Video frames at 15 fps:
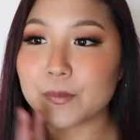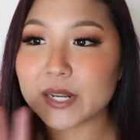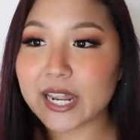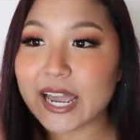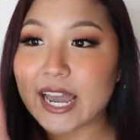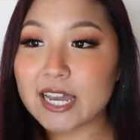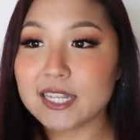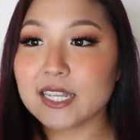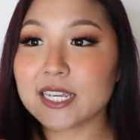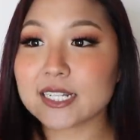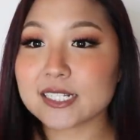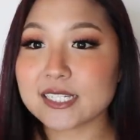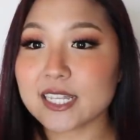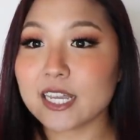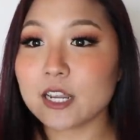But I had like
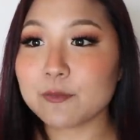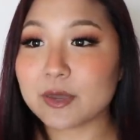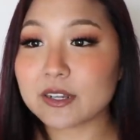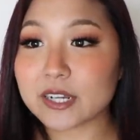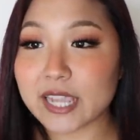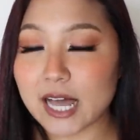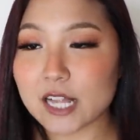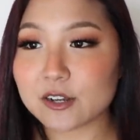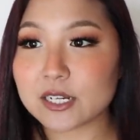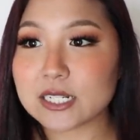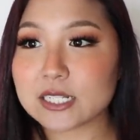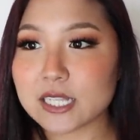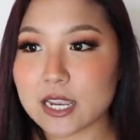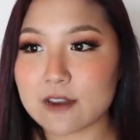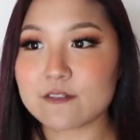a set amount of
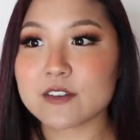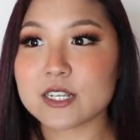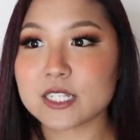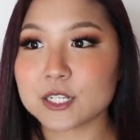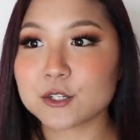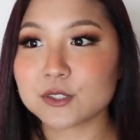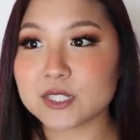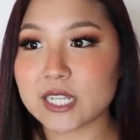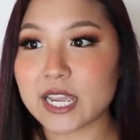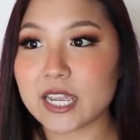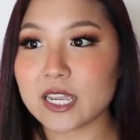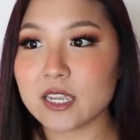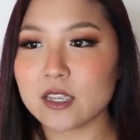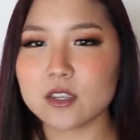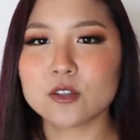calories every single day,